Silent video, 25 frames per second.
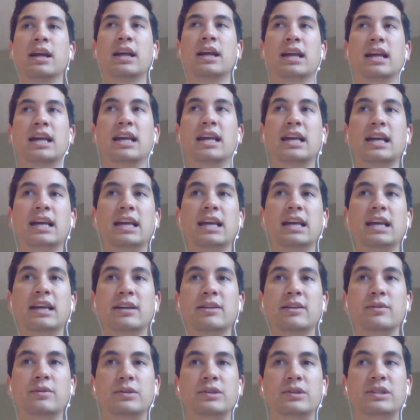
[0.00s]

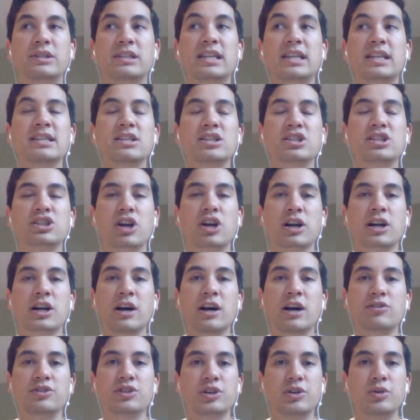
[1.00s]
He didn't start
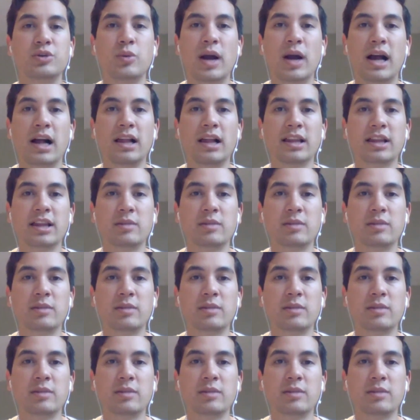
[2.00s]
out too well